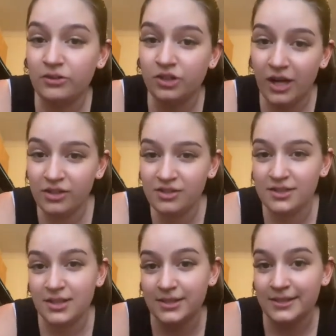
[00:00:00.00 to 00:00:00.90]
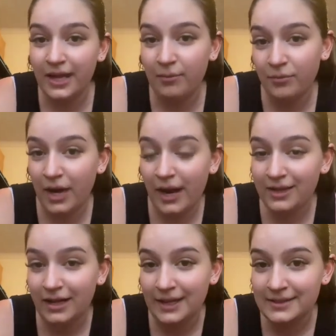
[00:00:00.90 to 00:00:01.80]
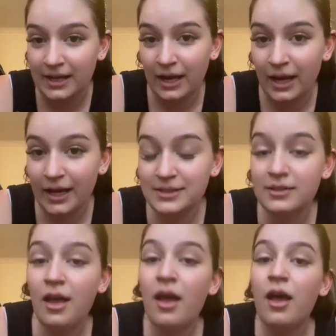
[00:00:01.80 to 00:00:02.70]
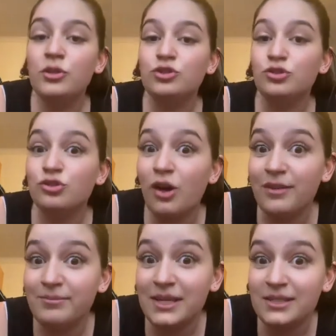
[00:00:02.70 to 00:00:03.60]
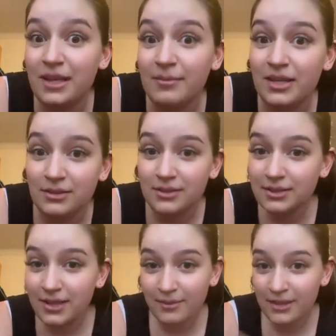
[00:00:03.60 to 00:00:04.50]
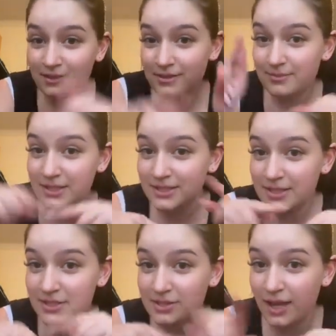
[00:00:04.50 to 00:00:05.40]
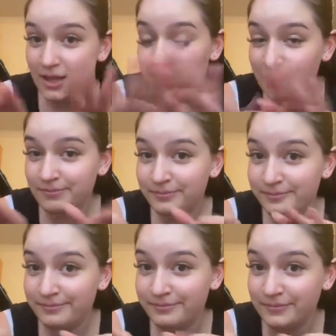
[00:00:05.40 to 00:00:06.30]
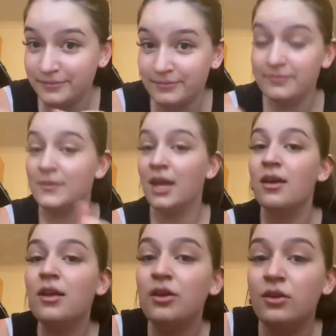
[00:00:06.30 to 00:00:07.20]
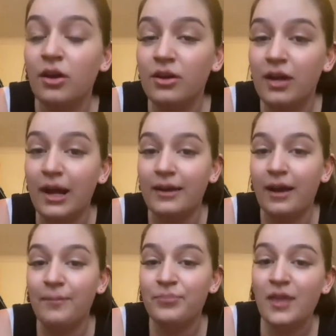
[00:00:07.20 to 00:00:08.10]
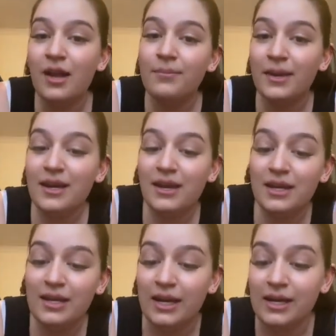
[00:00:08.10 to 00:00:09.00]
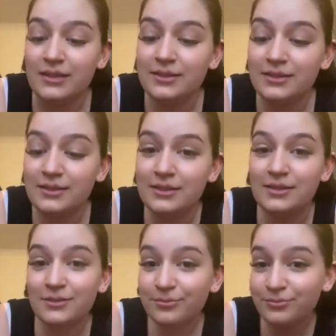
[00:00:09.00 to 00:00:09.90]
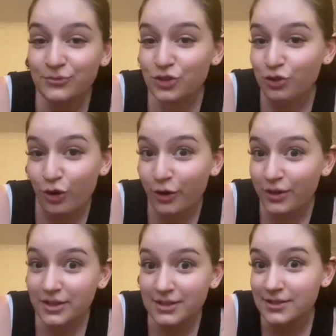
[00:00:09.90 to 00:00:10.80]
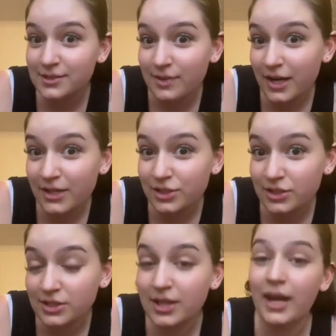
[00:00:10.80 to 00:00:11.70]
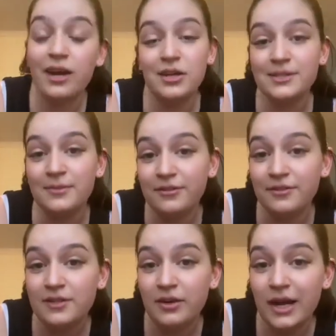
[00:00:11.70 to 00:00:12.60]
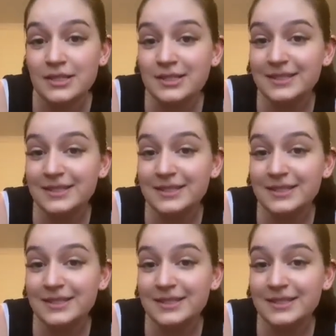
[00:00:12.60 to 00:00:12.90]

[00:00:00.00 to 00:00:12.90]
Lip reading: Try and use in the same brand like Sunlight. Do not mix chemicals. Chemicals mixing together, not a good idea. But in any case, so this is what I do. And it cost me 50 rand.